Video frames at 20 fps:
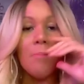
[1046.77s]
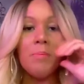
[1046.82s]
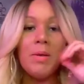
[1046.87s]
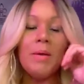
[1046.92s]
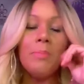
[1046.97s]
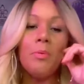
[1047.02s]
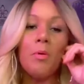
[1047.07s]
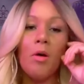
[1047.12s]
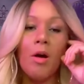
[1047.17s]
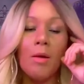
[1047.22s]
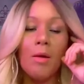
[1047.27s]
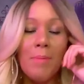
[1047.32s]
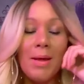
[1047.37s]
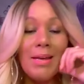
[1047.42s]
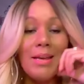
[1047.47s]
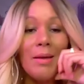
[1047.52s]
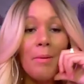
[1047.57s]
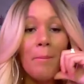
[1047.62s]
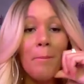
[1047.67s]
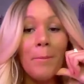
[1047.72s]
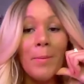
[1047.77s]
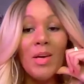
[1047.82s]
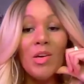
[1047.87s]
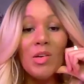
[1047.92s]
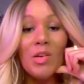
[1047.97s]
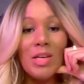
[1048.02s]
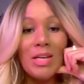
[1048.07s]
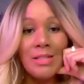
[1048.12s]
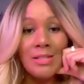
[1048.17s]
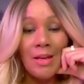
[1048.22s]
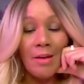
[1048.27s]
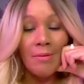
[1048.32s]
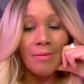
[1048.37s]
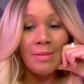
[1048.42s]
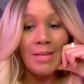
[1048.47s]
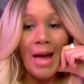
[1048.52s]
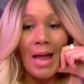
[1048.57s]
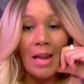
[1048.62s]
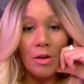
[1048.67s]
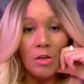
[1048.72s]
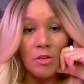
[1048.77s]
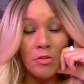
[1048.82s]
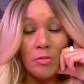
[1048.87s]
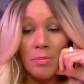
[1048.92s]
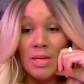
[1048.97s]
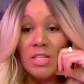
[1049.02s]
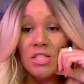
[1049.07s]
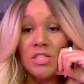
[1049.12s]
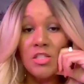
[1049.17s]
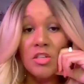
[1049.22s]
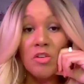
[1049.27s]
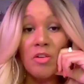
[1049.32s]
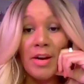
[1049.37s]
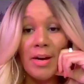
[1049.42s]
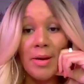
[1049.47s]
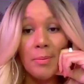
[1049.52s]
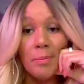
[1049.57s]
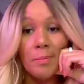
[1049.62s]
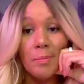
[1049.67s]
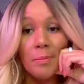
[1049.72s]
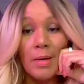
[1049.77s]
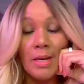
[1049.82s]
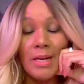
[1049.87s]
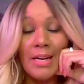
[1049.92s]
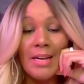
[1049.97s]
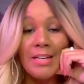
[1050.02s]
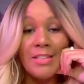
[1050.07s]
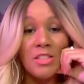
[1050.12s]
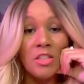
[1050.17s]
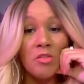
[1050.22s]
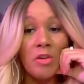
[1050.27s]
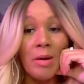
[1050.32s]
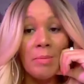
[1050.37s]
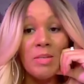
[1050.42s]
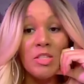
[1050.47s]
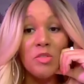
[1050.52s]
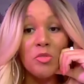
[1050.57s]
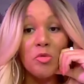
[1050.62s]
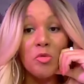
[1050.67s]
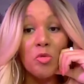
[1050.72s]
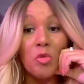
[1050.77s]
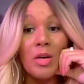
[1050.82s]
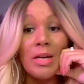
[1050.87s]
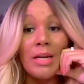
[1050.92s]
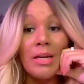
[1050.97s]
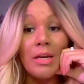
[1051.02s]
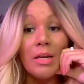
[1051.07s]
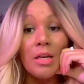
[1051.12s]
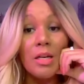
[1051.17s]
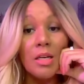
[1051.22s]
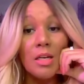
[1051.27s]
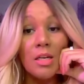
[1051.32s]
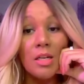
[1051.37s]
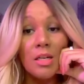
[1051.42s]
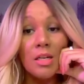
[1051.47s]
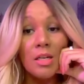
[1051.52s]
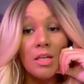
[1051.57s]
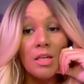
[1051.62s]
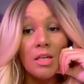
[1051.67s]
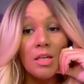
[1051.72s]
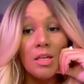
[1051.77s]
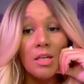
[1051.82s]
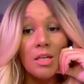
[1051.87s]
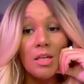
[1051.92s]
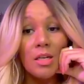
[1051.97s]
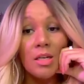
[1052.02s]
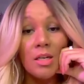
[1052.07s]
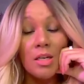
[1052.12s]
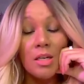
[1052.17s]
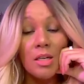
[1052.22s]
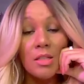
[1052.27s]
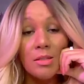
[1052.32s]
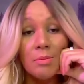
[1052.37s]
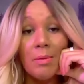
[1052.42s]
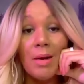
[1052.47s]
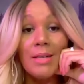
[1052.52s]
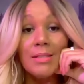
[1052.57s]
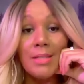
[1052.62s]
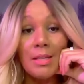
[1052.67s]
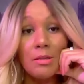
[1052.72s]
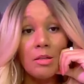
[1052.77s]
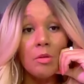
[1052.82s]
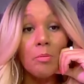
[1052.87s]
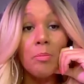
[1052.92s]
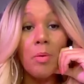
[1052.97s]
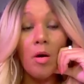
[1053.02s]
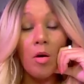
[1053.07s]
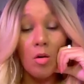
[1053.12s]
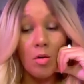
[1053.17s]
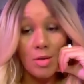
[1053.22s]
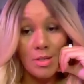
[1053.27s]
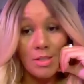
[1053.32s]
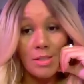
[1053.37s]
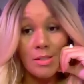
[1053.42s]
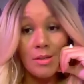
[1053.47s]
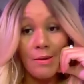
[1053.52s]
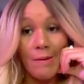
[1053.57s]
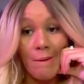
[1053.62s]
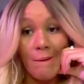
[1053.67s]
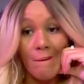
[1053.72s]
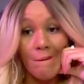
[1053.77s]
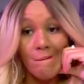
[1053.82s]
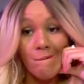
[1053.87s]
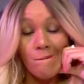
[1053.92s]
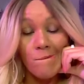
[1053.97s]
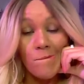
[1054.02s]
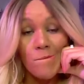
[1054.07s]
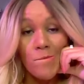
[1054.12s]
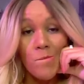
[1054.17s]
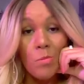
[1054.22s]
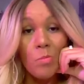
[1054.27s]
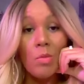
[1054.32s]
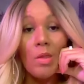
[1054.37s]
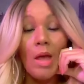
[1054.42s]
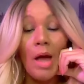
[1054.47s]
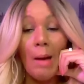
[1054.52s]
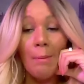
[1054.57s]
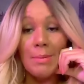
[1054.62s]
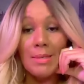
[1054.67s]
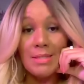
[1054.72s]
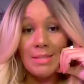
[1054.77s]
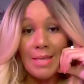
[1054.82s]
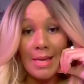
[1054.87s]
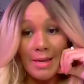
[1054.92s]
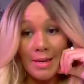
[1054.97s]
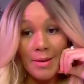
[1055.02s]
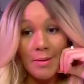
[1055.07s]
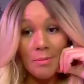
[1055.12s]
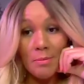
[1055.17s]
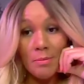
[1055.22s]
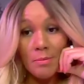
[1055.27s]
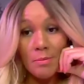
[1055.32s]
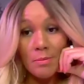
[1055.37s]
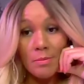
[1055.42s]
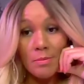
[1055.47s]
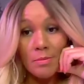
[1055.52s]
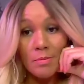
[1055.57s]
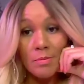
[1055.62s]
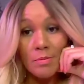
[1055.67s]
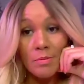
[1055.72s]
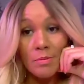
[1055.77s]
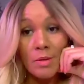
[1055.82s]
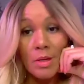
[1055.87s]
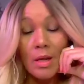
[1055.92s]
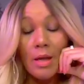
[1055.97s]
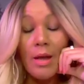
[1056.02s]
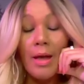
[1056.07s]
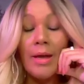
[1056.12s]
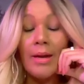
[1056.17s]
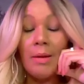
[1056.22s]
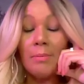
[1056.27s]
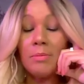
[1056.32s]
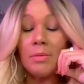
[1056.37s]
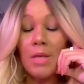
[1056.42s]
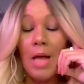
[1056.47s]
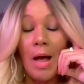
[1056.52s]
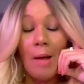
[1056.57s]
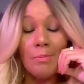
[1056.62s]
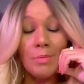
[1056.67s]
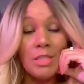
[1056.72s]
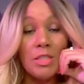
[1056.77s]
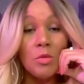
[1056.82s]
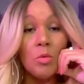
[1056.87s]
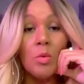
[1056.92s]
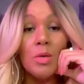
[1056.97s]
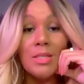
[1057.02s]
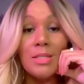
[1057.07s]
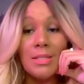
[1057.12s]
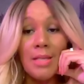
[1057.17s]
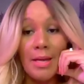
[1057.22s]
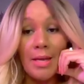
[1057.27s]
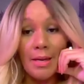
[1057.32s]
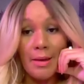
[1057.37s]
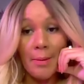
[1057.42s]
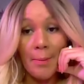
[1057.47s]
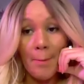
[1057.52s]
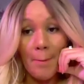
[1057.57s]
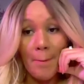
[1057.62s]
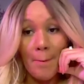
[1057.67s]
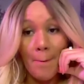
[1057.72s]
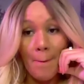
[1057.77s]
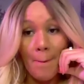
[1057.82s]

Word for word: People are making millions of dollars from Instagram, and Instagram is free. Somebody said, look, pause. I'm going to say it, and I'm just going to say it.